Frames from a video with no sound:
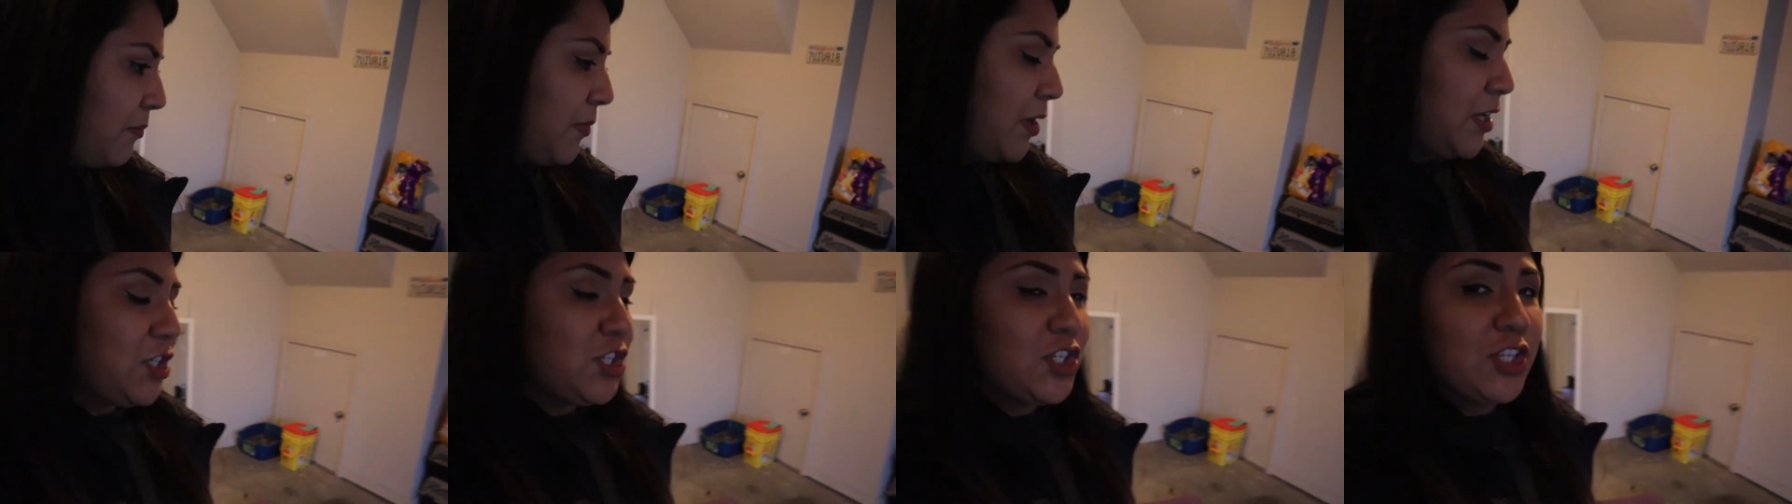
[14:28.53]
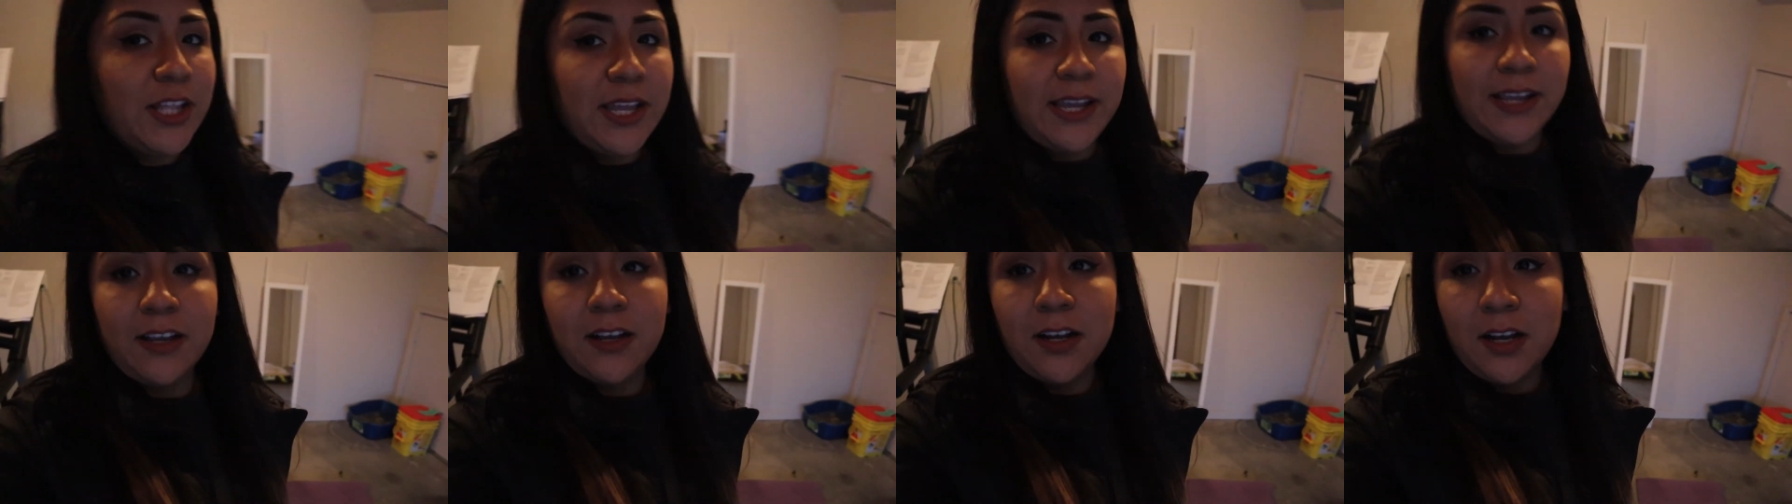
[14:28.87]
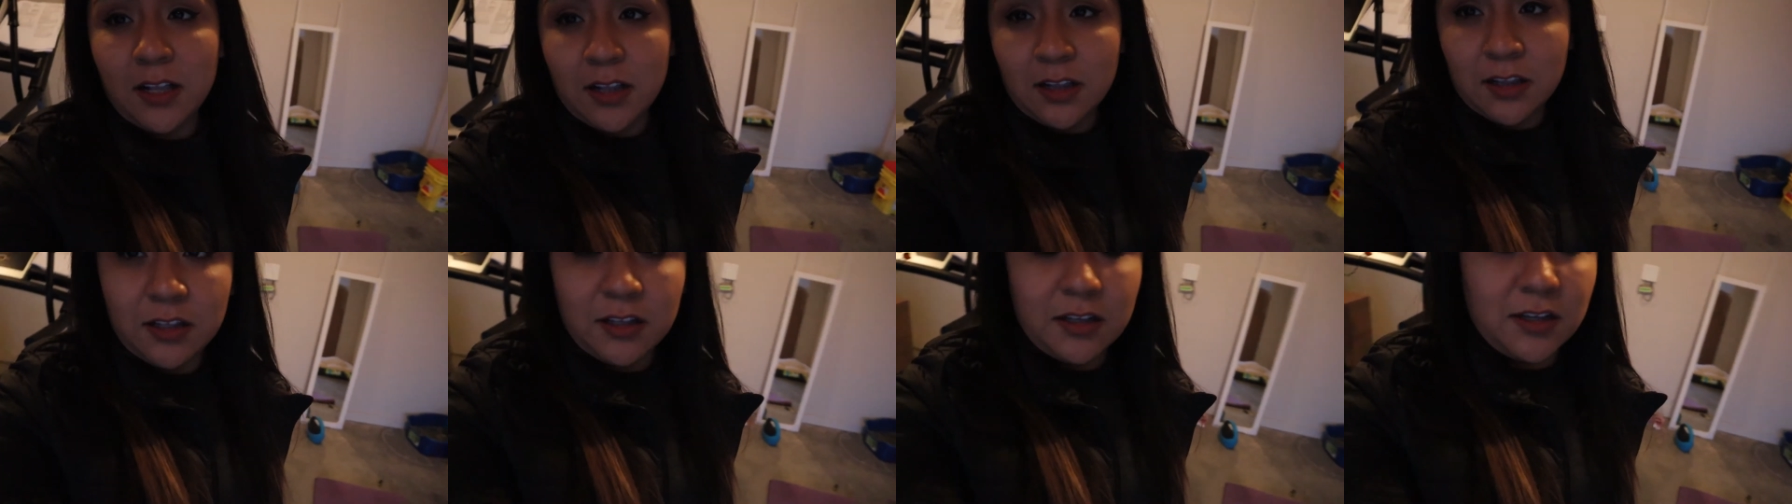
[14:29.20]
much like
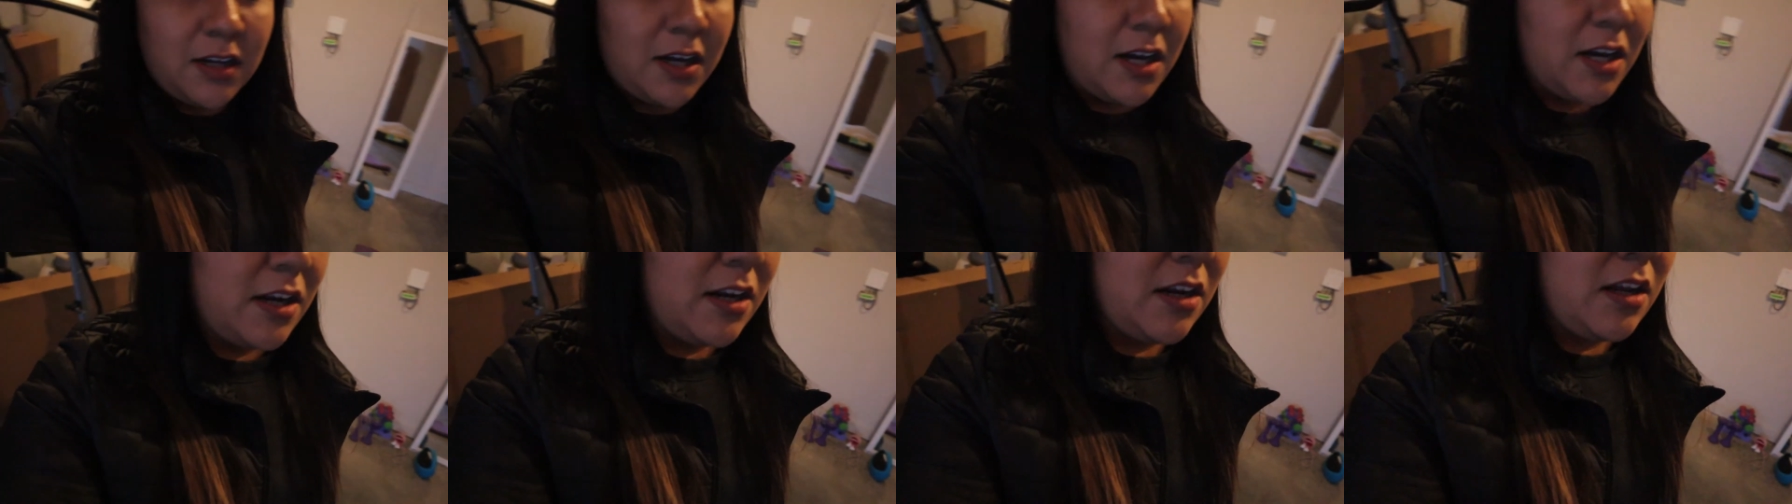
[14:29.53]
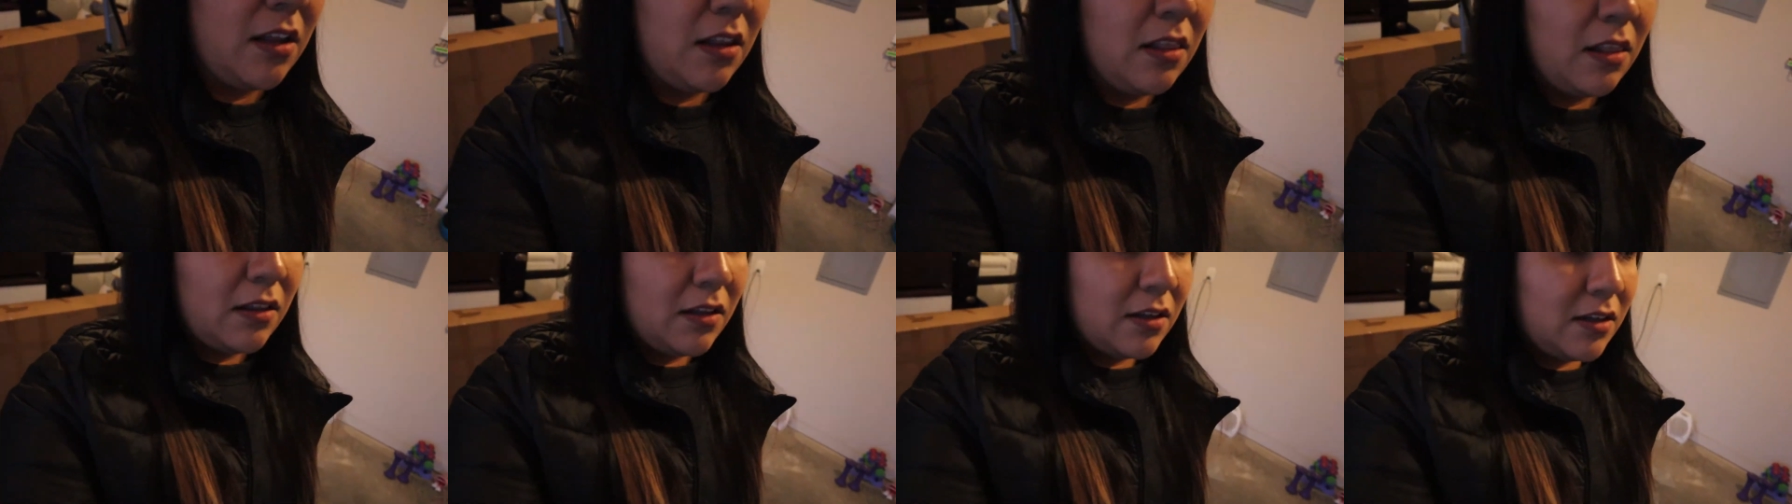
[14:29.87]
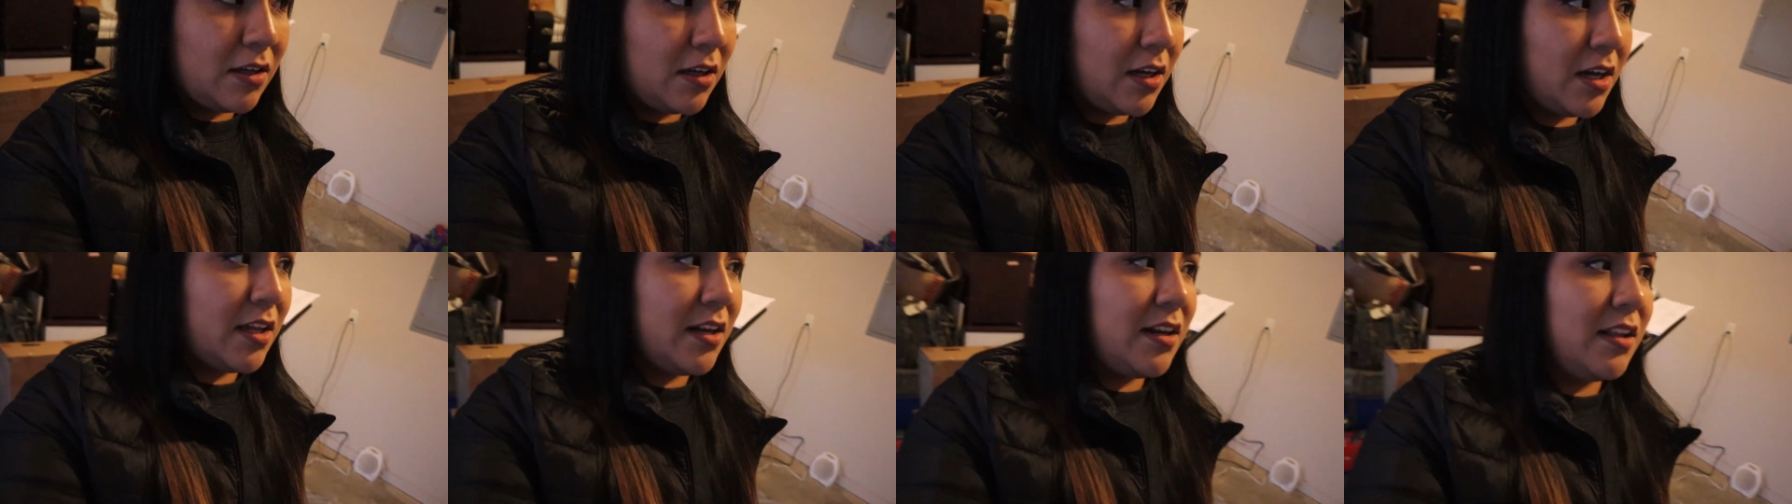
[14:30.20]
cuddlier,
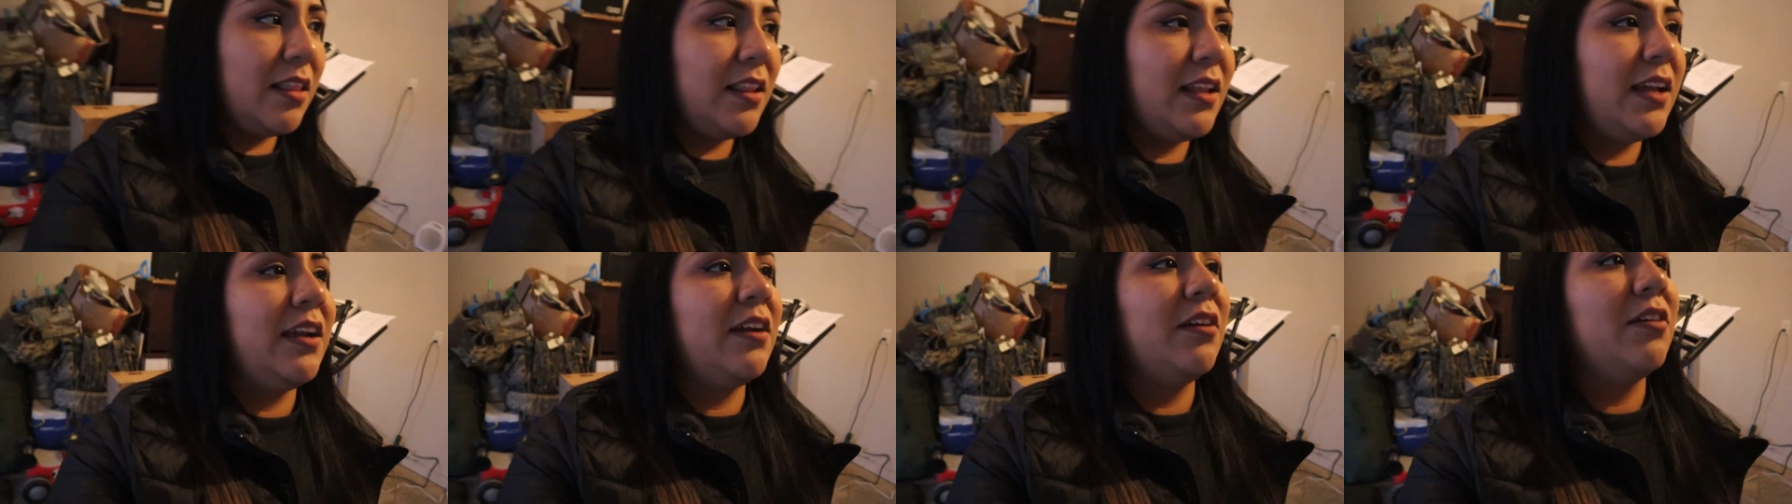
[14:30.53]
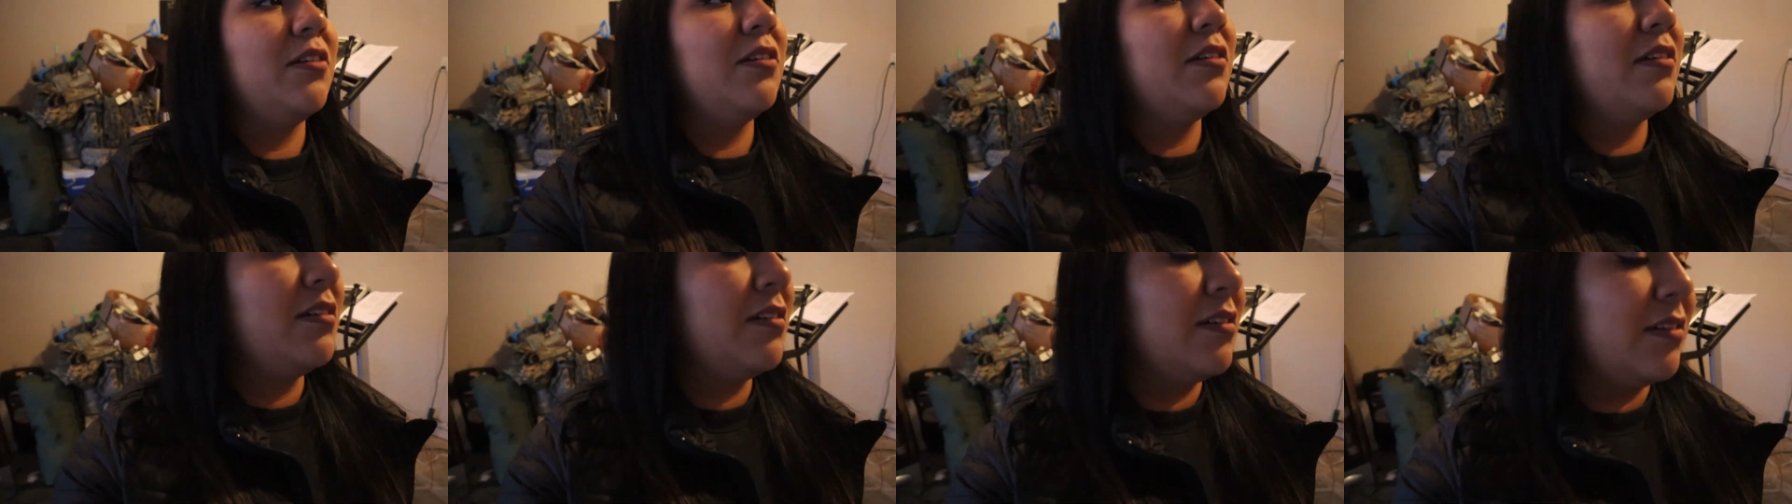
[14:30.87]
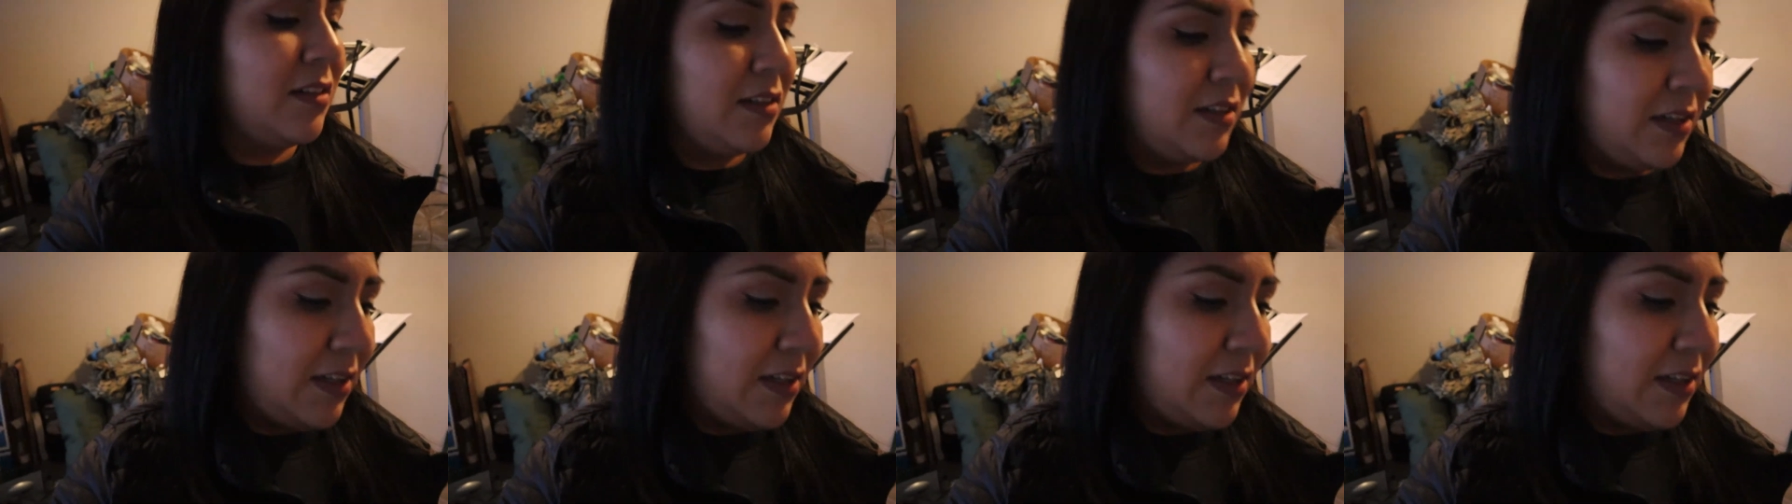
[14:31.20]
cuddlier,